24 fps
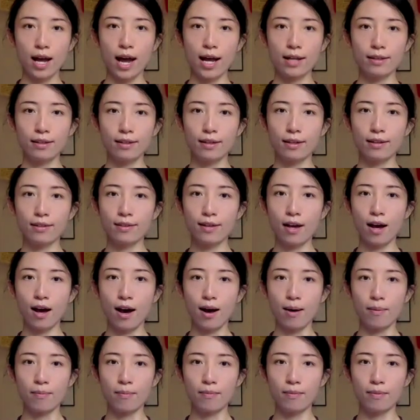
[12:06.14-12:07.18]
and the
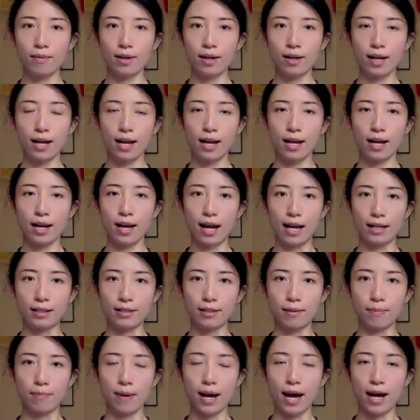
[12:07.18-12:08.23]
thumb at
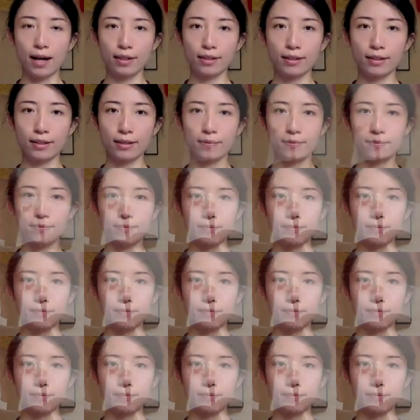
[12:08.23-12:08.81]
the back.